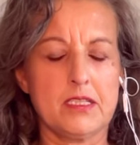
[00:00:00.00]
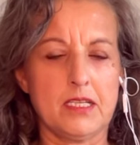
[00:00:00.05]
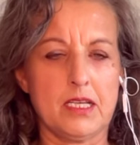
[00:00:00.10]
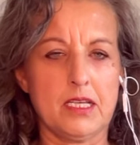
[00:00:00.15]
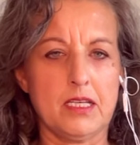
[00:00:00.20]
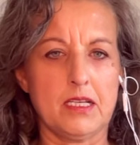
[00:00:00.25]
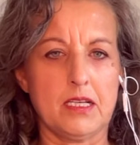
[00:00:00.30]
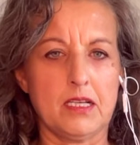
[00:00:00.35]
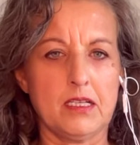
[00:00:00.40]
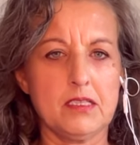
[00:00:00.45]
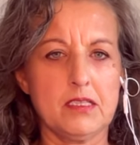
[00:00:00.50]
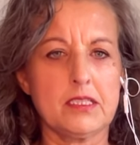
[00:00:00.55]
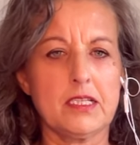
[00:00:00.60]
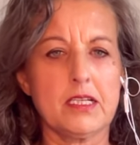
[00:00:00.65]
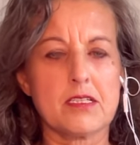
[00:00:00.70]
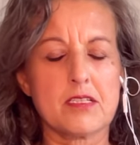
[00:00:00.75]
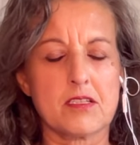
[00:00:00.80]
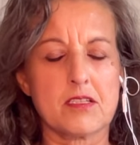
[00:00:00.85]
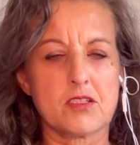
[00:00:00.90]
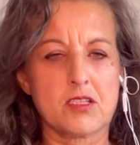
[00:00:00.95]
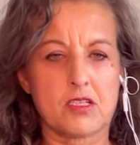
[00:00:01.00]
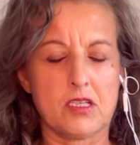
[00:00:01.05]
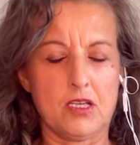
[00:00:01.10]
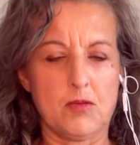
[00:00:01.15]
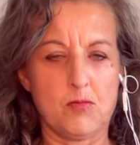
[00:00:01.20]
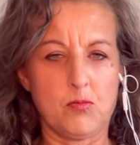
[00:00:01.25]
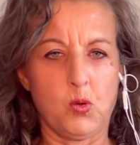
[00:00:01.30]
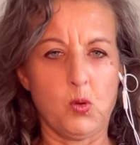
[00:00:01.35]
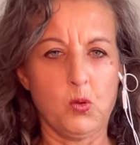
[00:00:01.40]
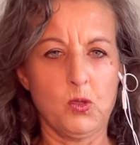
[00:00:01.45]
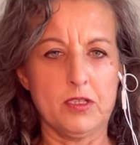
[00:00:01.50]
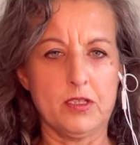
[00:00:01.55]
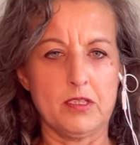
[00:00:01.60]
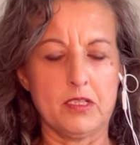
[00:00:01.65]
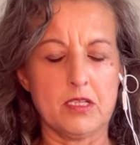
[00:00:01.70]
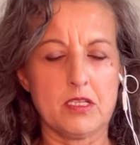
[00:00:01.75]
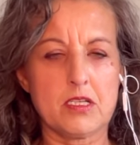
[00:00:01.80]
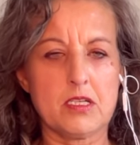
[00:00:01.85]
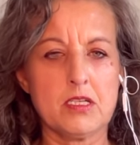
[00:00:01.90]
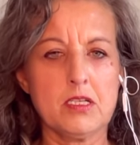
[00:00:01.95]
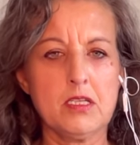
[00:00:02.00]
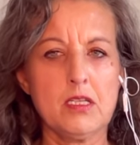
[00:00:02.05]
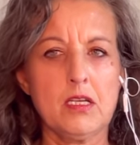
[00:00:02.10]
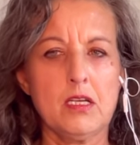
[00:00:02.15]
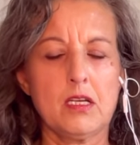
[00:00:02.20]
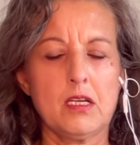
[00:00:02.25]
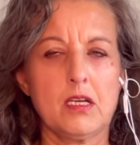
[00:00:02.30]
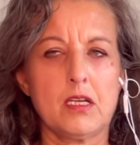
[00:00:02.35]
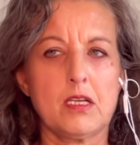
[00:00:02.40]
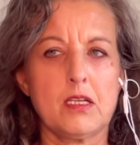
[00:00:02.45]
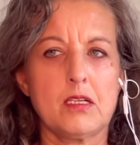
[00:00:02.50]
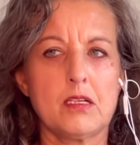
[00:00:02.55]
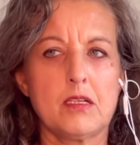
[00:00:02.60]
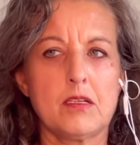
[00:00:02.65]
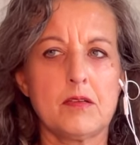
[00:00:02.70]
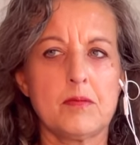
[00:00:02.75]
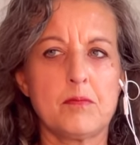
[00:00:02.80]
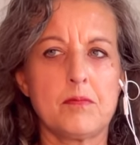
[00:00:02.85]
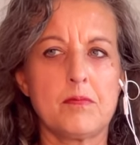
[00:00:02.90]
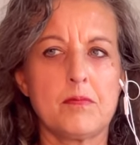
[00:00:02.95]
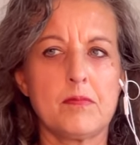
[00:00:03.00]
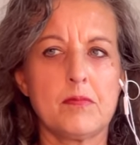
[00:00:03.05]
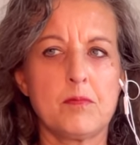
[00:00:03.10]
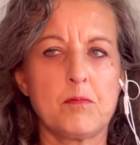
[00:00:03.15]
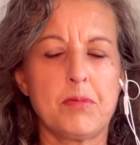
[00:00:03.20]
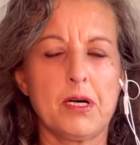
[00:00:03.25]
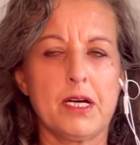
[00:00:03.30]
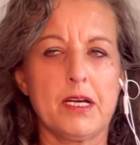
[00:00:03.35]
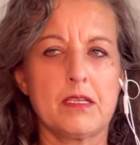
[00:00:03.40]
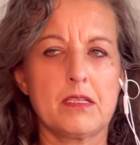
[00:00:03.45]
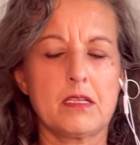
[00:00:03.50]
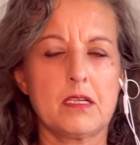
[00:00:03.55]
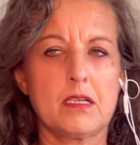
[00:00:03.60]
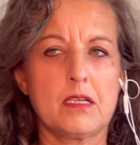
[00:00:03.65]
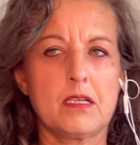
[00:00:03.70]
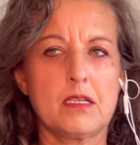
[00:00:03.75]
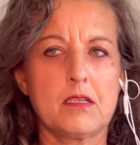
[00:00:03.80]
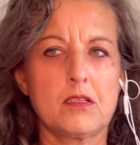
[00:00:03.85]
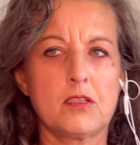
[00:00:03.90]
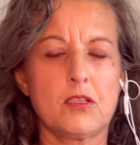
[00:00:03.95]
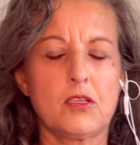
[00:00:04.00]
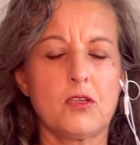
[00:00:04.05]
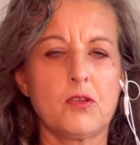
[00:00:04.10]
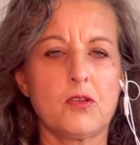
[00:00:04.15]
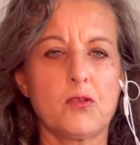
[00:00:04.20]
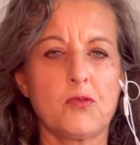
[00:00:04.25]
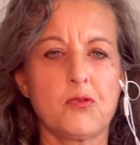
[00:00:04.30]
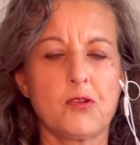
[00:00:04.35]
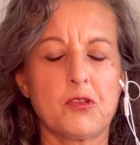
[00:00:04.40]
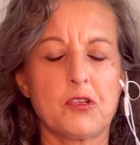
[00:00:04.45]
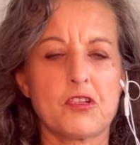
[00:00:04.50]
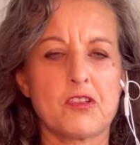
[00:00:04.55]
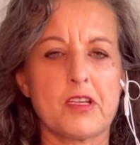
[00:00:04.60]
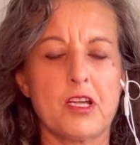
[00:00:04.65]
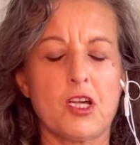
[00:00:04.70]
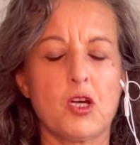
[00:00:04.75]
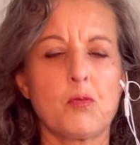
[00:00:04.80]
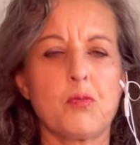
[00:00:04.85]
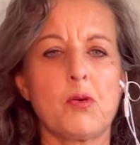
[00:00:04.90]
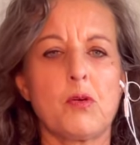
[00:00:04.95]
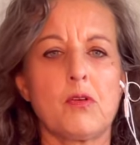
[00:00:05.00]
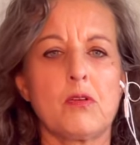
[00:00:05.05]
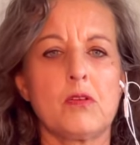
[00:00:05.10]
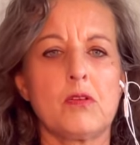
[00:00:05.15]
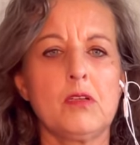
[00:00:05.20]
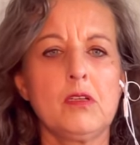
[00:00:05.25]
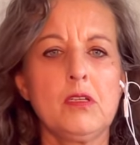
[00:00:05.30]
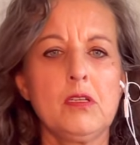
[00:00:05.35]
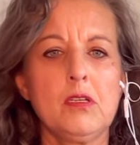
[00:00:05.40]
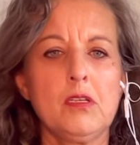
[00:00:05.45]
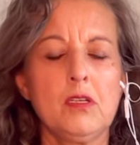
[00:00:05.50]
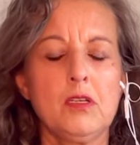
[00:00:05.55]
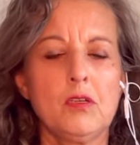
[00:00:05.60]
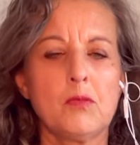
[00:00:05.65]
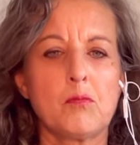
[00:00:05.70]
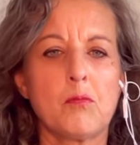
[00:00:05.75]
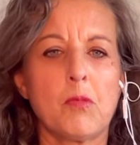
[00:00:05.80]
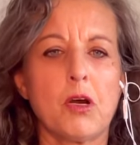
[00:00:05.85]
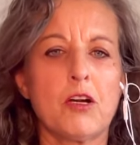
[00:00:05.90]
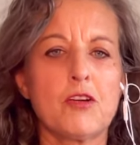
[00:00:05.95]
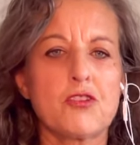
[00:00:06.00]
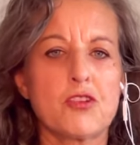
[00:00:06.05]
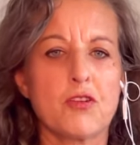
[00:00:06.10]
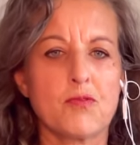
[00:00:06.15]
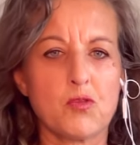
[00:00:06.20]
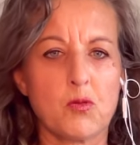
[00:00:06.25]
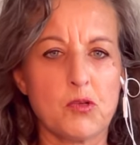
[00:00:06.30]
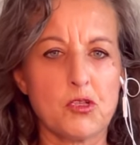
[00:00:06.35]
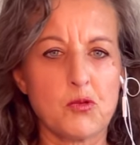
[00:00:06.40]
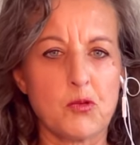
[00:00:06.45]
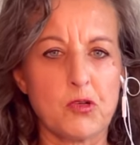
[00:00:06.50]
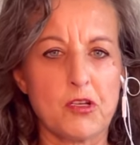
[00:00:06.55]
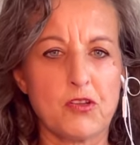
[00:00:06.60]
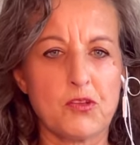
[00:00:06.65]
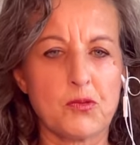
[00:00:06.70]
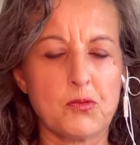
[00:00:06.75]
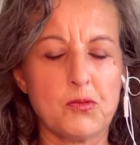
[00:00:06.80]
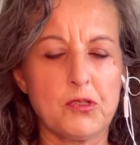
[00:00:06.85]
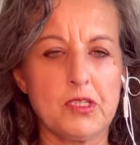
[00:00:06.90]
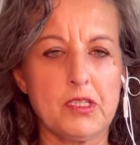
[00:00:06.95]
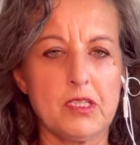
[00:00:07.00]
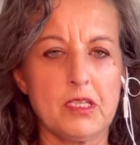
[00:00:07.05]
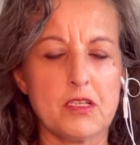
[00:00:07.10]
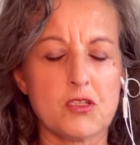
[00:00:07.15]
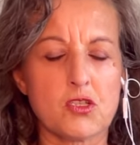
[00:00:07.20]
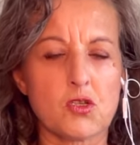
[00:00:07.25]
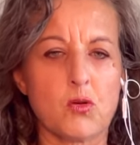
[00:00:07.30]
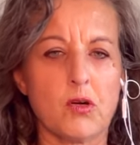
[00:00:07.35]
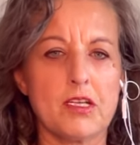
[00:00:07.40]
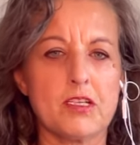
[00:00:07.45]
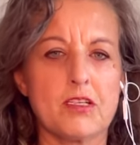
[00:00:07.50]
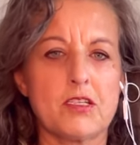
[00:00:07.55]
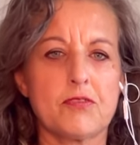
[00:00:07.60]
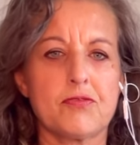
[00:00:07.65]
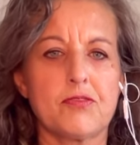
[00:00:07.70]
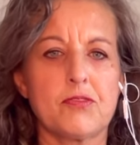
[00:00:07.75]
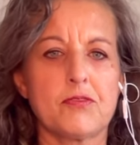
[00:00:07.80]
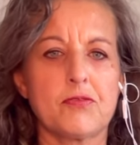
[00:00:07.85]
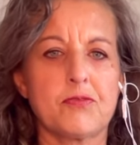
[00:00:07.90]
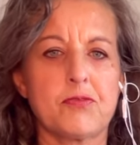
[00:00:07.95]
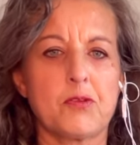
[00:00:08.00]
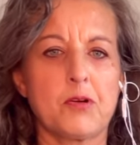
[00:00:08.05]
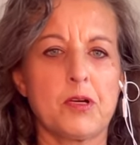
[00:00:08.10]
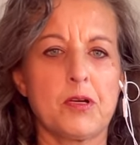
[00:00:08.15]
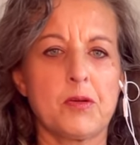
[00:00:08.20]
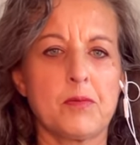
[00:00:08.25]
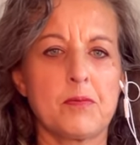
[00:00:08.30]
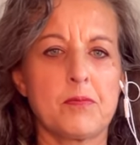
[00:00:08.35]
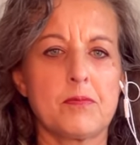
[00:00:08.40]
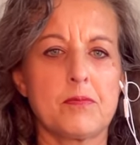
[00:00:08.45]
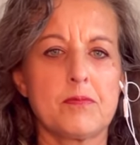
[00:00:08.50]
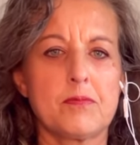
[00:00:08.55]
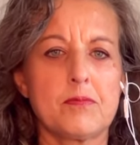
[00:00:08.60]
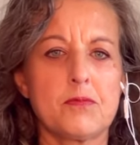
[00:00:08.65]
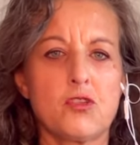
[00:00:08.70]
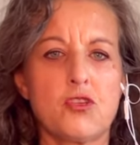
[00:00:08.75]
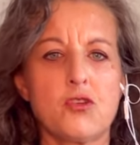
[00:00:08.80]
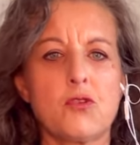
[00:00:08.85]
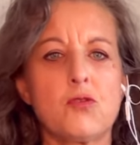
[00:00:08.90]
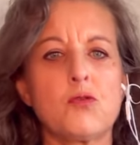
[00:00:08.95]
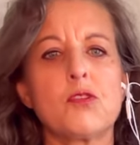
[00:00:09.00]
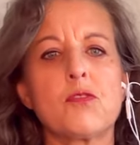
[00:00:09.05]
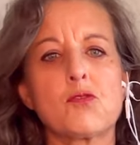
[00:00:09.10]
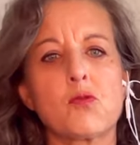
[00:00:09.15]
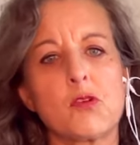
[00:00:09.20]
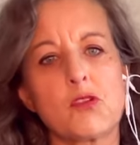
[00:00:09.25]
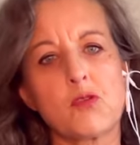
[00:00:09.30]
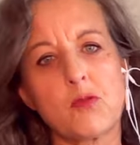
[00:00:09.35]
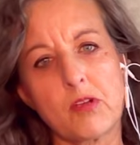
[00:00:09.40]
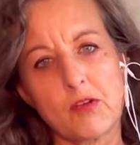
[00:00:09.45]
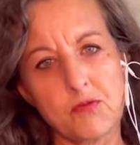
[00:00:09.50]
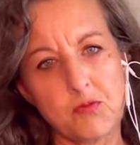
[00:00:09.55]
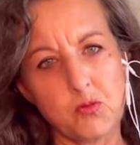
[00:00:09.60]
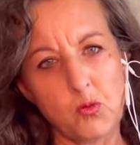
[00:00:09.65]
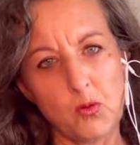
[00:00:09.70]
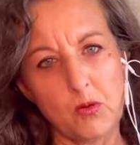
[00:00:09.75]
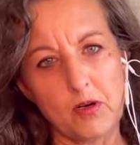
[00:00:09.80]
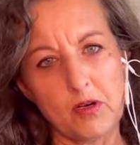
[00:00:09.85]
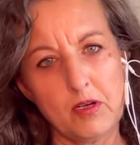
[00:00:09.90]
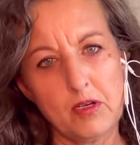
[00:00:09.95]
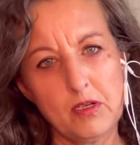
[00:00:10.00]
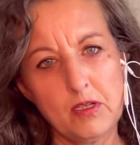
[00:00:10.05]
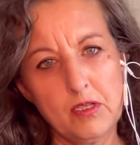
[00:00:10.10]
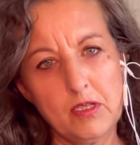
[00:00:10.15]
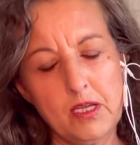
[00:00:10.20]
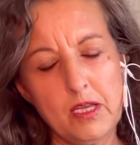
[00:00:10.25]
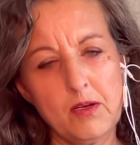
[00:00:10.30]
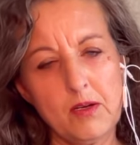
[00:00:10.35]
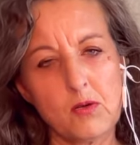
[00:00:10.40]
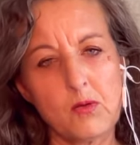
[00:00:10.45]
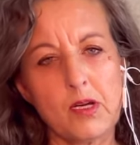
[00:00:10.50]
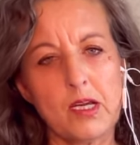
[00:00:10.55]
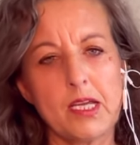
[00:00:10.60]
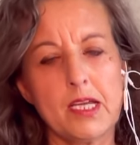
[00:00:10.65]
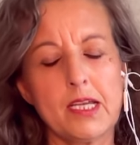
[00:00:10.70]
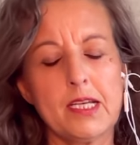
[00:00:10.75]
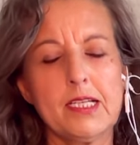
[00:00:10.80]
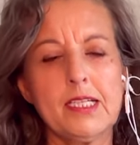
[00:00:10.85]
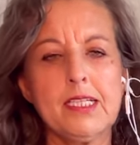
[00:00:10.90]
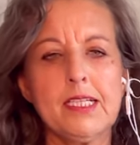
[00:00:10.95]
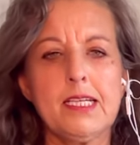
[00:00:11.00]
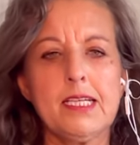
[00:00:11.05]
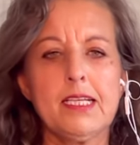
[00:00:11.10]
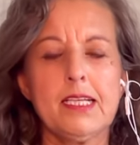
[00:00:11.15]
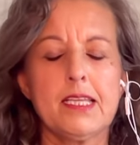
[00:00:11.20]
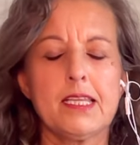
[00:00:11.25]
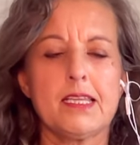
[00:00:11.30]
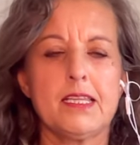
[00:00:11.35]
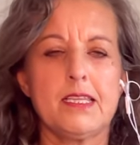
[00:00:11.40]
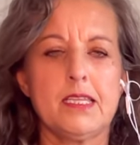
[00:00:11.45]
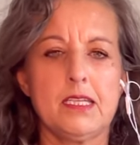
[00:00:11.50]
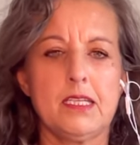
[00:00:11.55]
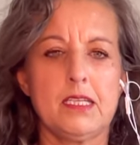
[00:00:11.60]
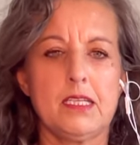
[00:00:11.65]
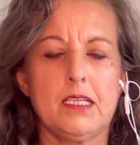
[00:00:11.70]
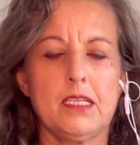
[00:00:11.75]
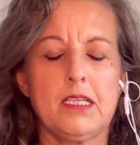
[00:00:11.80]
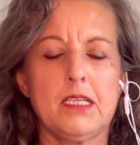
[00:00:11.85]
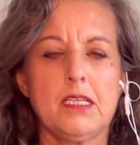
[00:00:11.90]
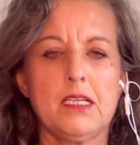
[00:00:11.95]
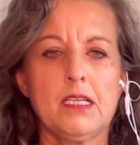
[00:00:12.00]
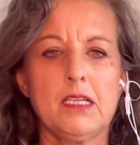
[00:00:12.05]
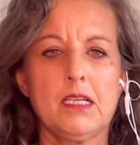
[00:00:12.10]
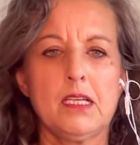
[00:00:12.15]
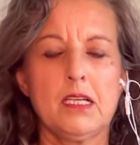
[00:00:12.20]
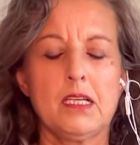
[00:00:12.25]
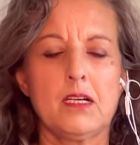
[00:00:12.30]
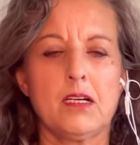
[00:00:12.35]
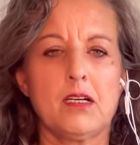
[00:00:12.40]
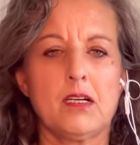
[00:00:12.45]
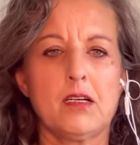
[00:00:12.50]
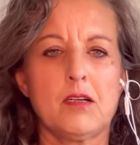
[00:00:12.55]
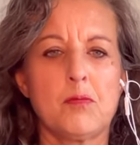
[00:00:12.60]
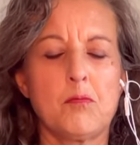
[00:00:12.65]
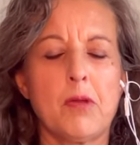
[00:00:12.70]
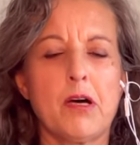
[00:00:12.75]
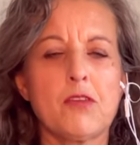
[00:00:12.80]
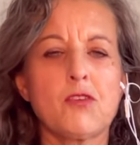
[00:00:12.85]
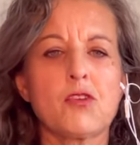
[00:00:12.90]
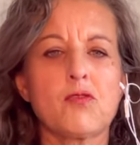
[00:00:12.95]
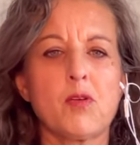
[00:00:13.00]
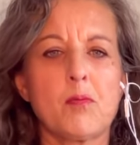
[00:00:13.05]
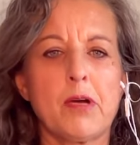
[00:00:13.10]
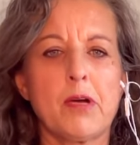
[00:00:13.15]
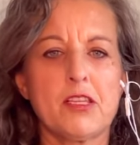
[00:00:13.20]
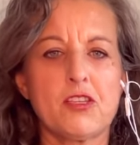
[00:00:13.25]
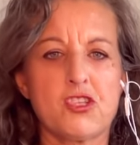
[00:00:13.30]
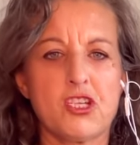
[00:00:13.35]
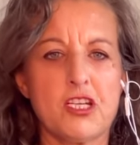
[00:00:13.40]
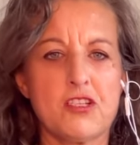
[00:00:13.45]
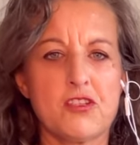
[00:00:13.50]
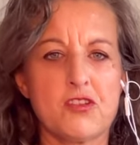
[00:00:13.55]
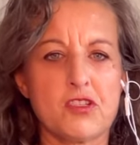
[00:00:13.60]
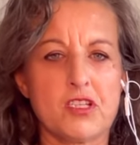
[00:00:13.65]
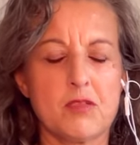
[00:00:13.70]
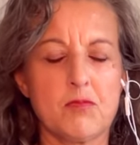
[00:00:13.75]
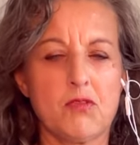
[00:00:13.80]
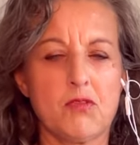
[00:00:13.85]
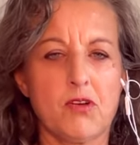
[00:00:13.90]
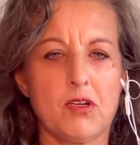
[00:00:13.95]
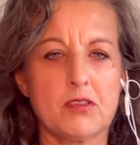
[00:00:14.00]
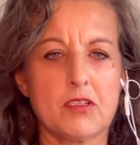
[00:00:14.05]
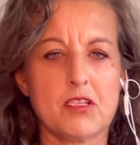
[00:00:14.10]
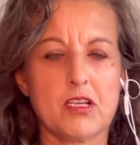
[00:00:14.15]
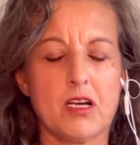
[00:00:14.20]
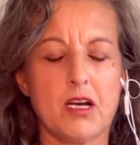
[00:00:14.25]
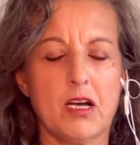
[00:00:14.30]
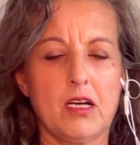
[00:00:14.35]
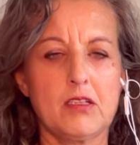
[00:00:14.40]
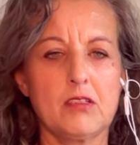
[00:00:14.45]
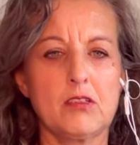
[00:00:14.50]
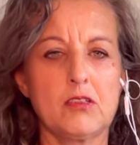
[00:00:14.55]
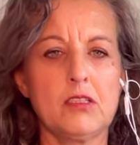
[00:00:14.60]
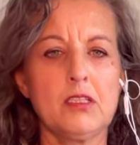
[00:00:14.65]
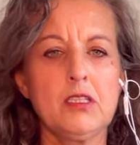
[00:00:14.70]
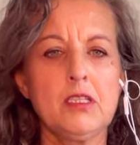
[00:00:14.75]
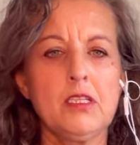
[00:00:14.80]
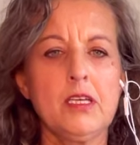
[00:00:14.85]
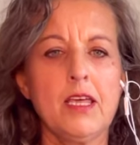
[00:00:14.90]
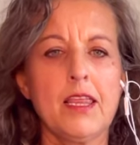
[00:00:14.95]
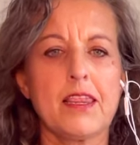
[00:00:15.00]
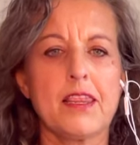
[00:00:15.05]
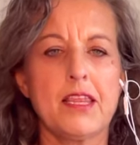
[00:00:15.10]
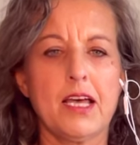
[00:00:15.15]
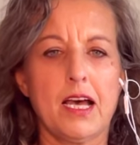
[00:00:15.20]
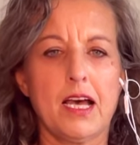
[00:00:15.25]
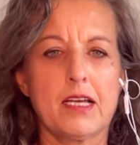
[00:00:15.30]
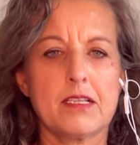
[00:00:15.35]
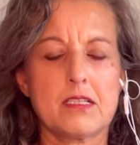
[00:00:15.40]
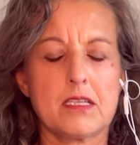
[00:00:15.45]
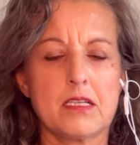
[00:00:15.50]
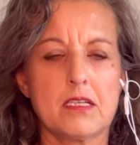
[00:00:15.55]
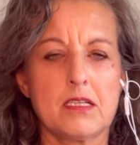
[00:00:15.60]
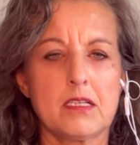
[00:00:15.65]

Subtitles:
data, yes, it's important, but, you know, for example, March of 2023 is quite different from June of 2024, right? The month over month changes can be volatile. That